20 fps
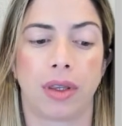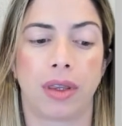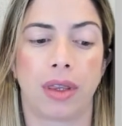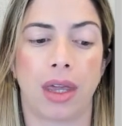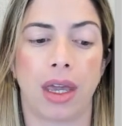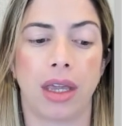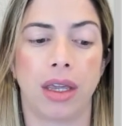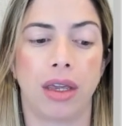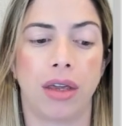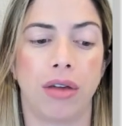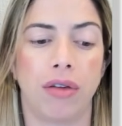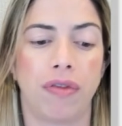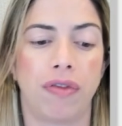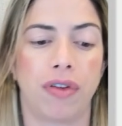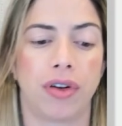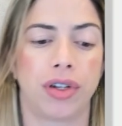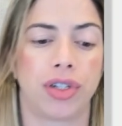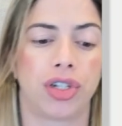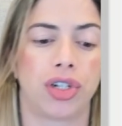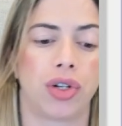Thank you
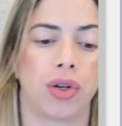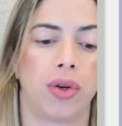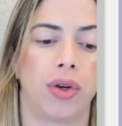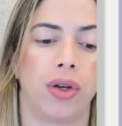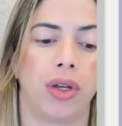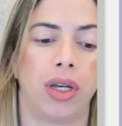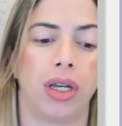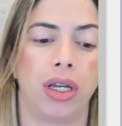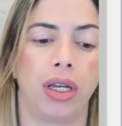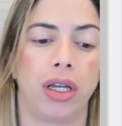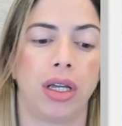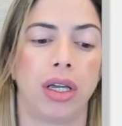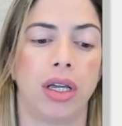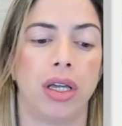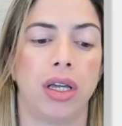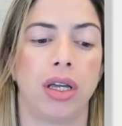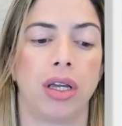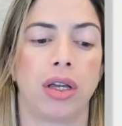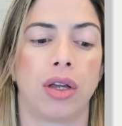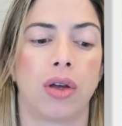for joining
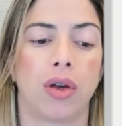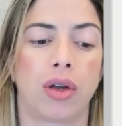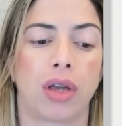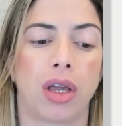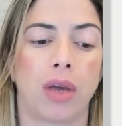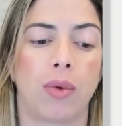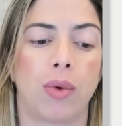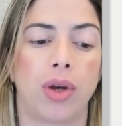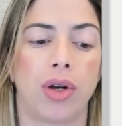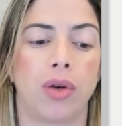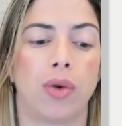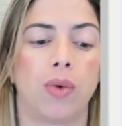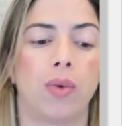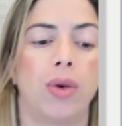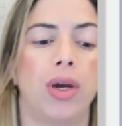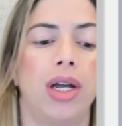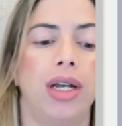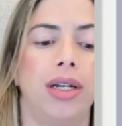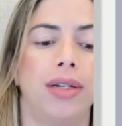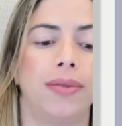Cooking
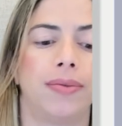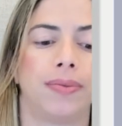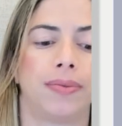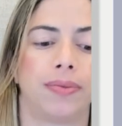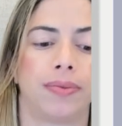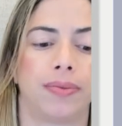101.